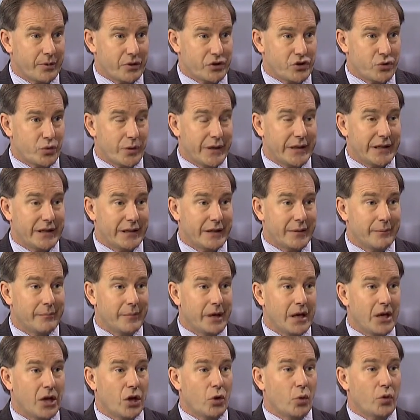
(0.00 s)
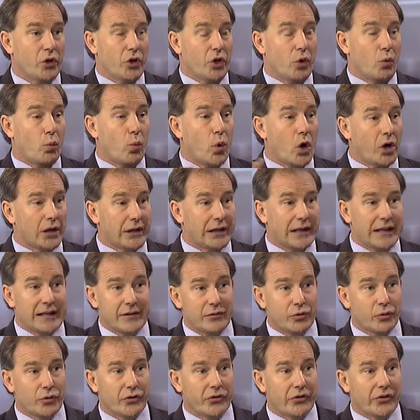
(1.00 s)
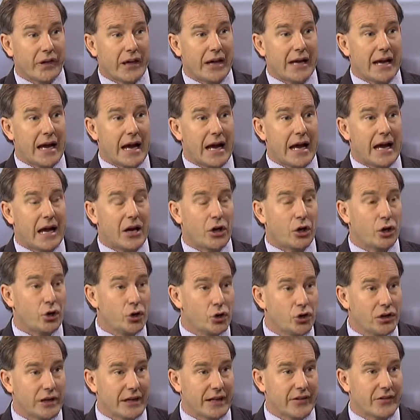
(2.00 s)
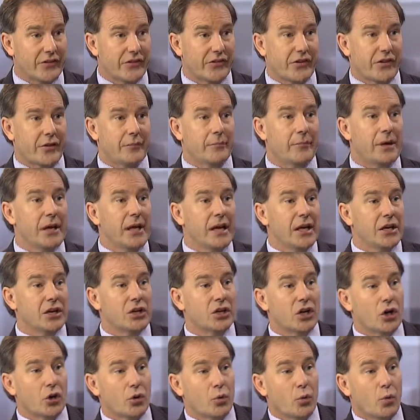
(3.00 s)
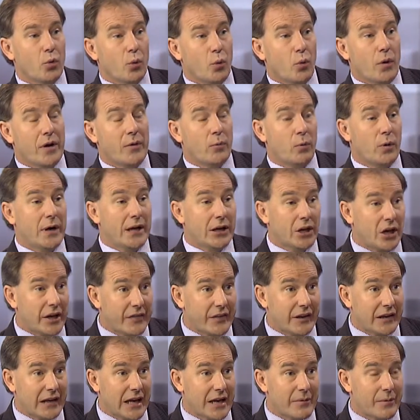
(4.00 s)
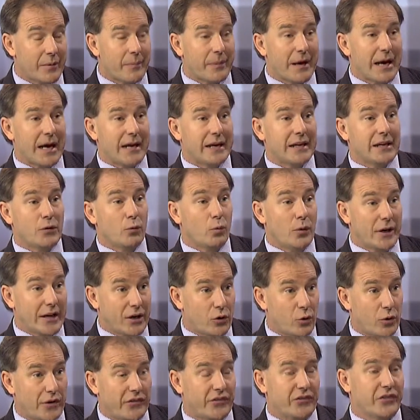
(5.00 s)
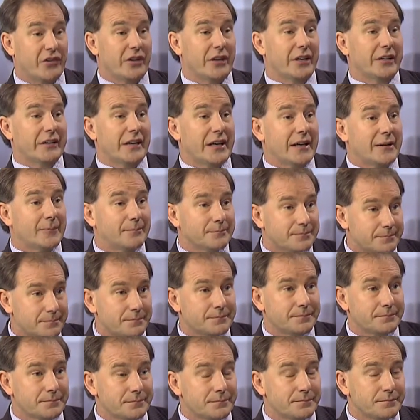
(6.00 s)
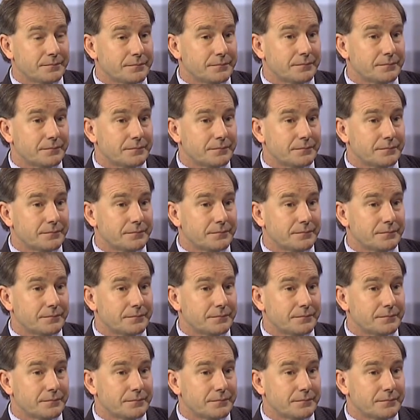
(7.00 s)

between them, you know, what levels they are, who gets them, you know, we're, we're like the Labor Party, we're questioning that. You've dropped